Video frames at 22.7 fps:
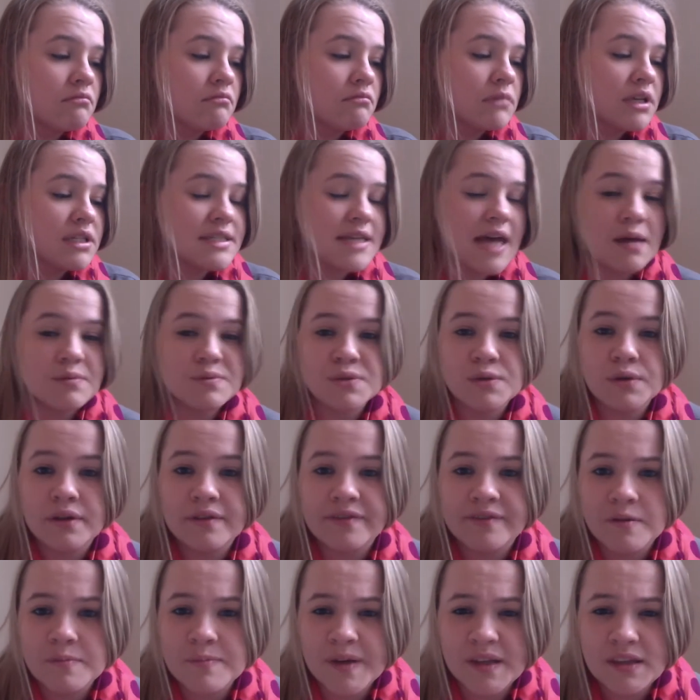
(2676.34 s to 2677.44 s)
it's absolutely
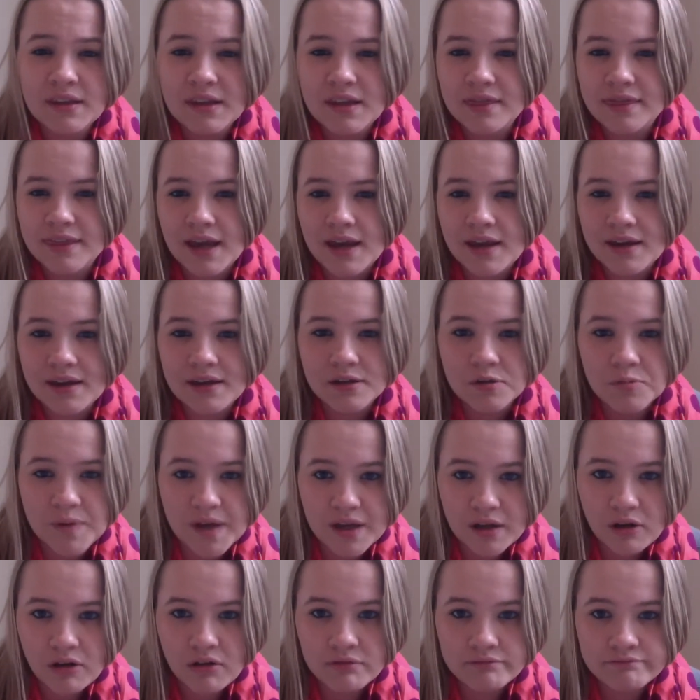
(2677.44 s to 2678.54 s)
forbidden that they
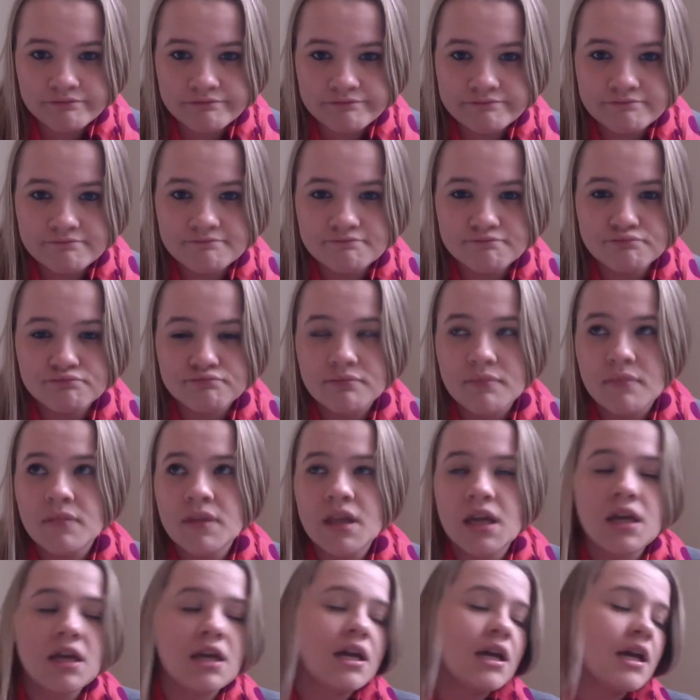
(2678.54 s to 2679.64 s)
intermingle.
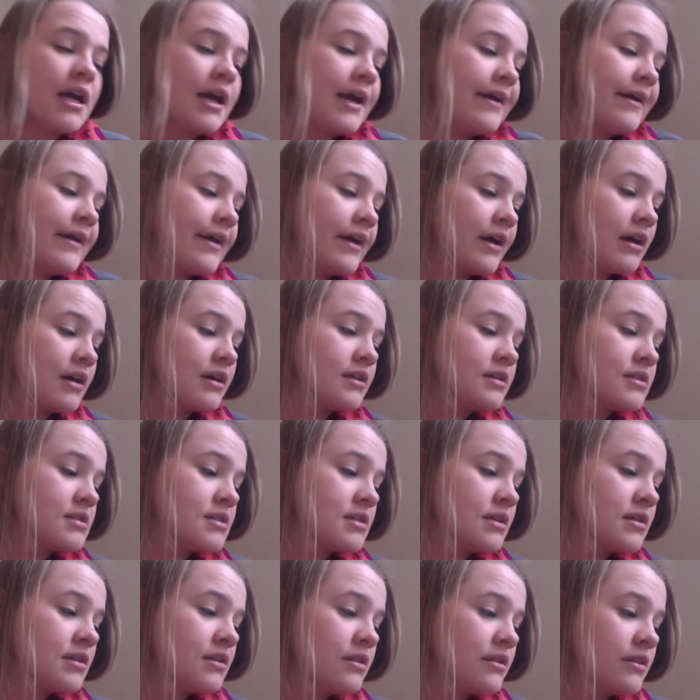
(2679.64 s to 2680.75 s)
And
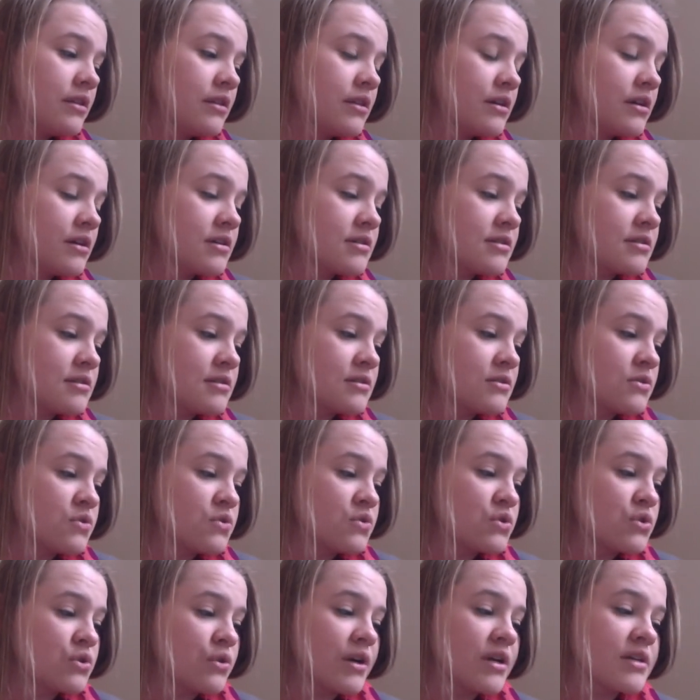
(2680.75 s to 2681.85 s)
this
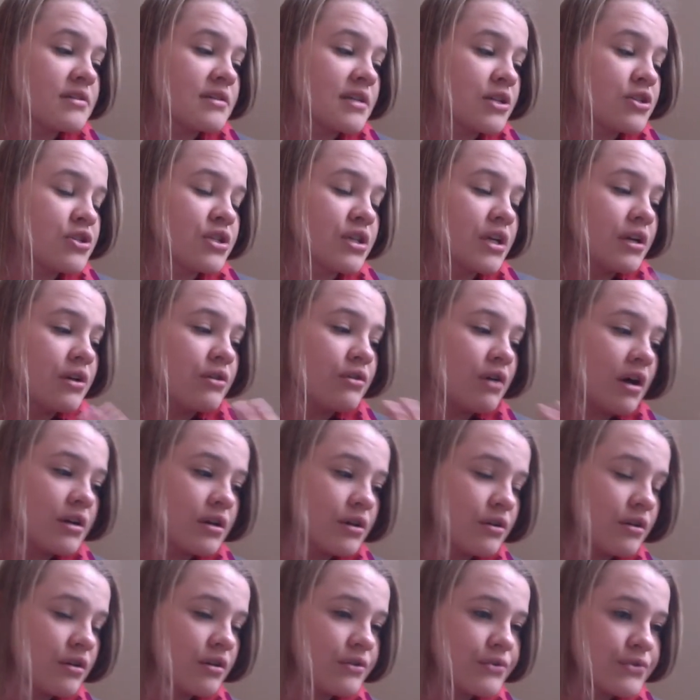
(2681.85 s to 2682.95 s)
story essentially
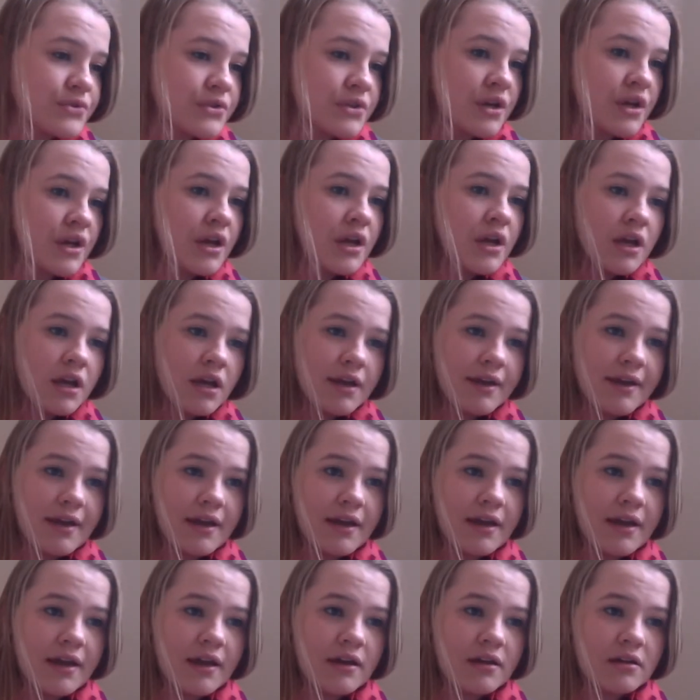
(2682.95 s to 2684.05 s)
chronicles
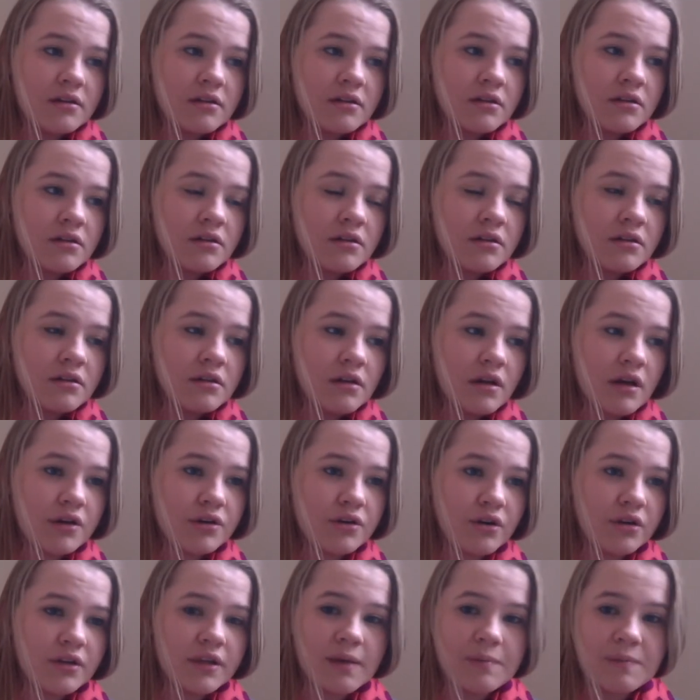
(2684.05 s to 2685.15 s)
a
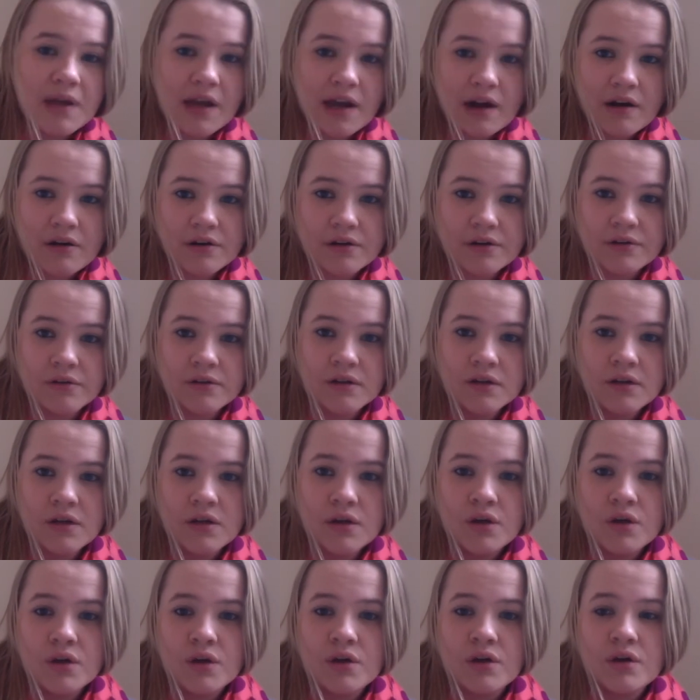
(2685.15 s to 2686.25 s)
girl named Caro
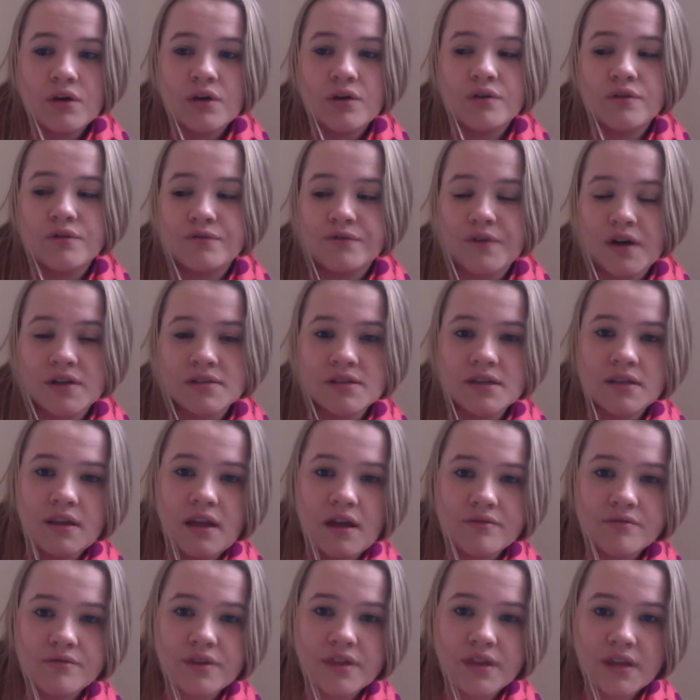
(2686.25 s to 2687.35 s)
who falls in
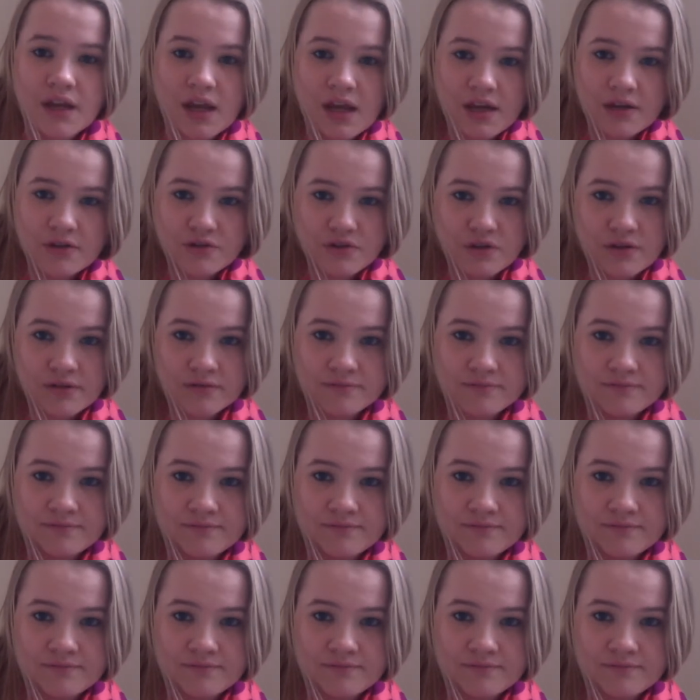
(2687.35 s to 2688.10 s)
love with an angel.